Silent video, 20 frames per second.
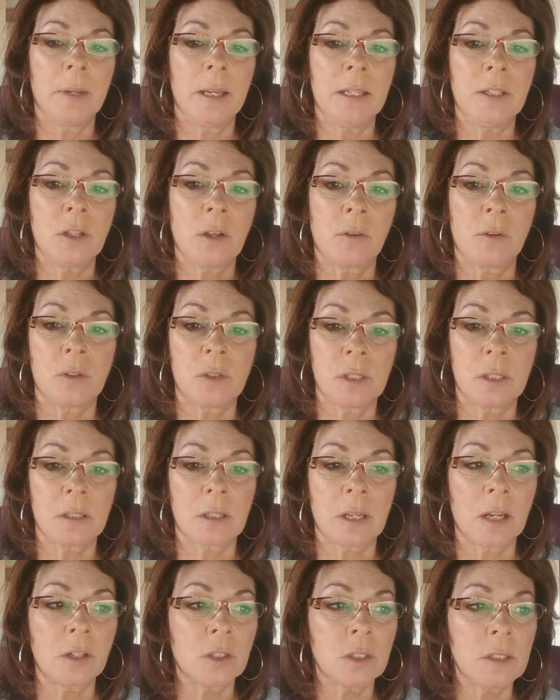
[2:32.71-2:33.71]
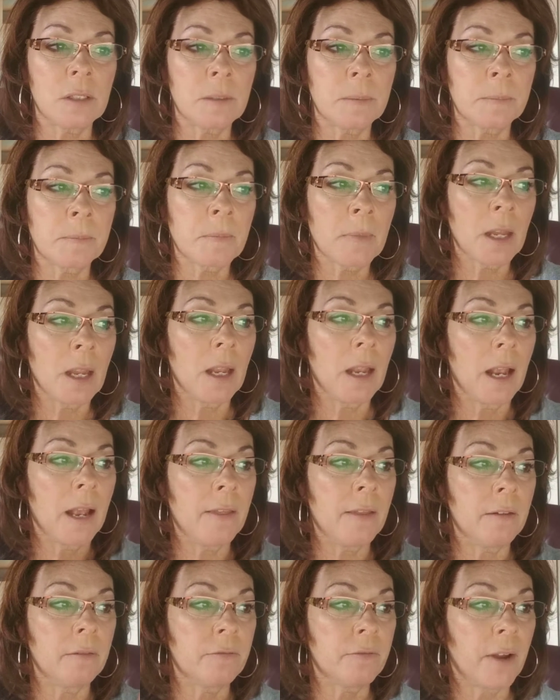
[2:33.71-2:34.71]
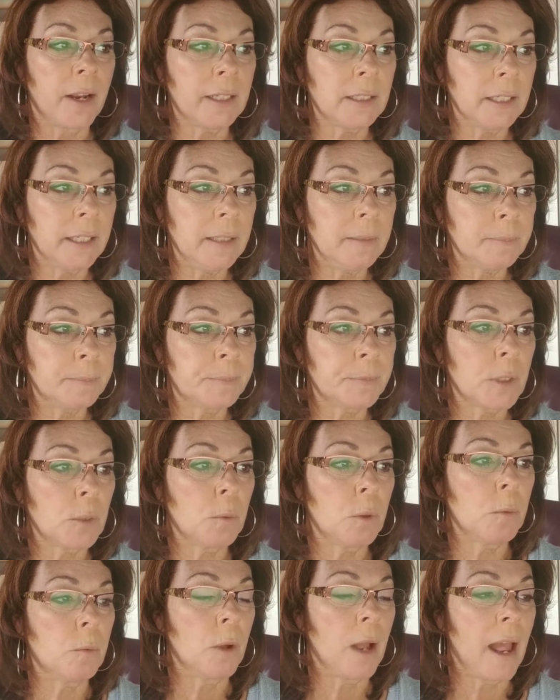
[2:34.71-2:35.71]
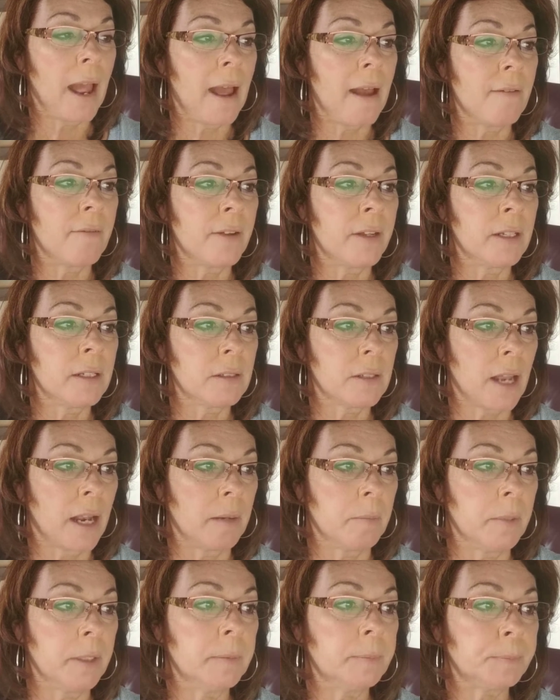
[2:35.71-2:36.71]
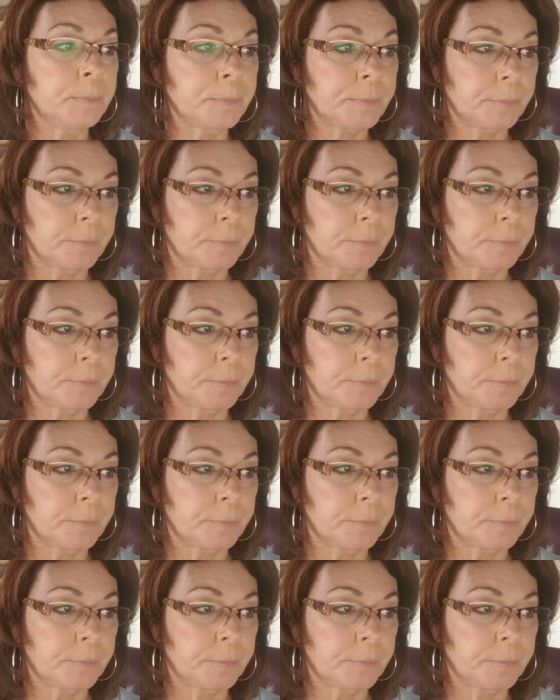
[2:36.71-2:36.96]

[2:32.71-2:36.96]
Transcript: each other's discussions. And then finally, we will have an assignment,